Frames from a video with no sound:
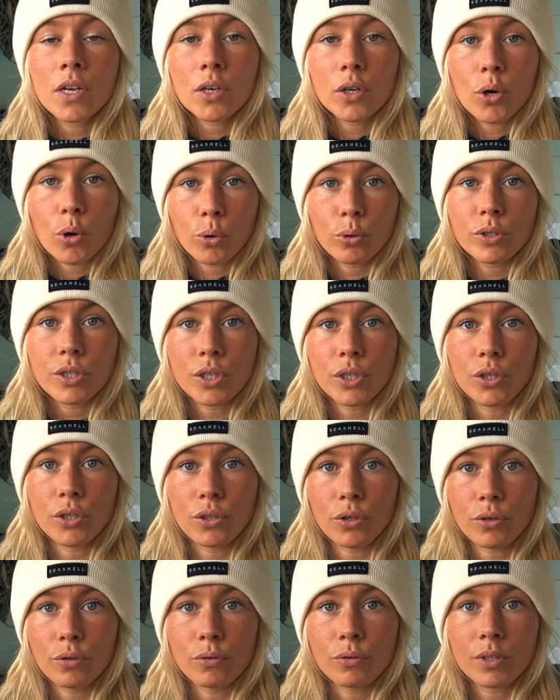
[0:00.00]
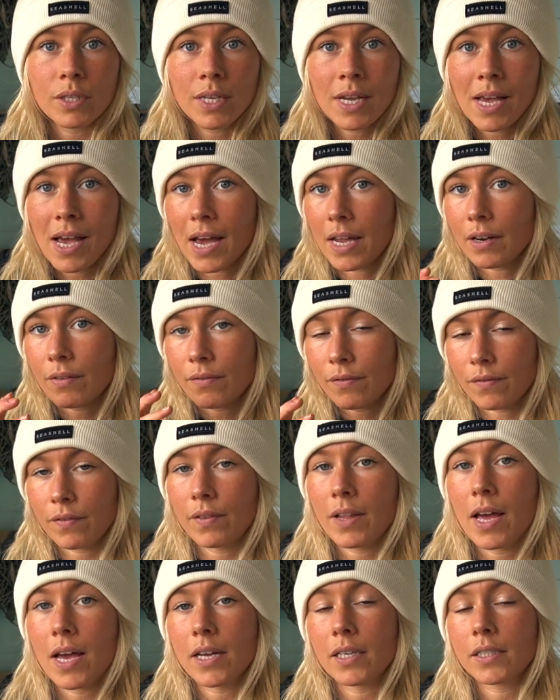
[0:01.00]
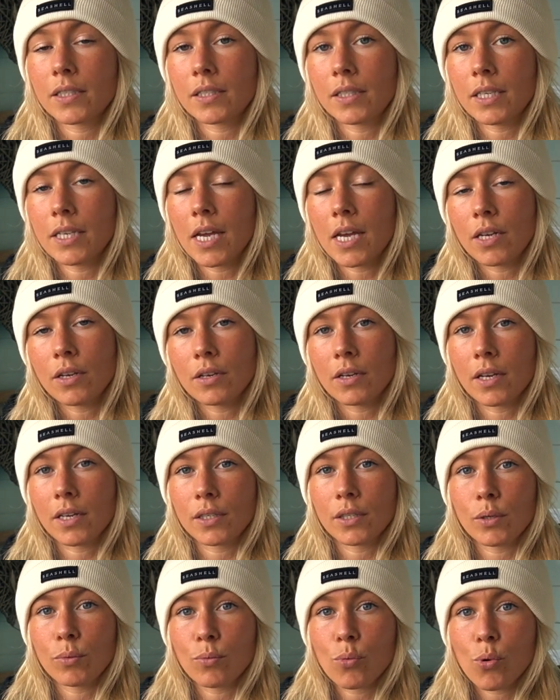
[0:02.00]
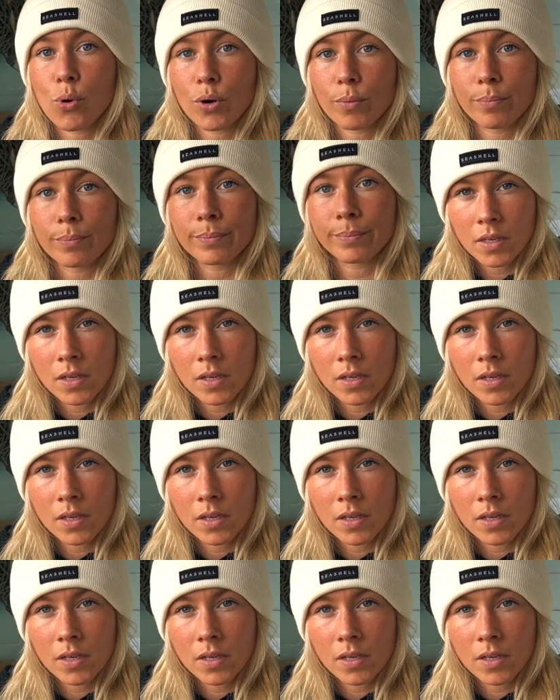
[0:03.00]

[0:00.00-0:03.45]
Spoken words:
cozy shoes and a flask to get you nice and warm.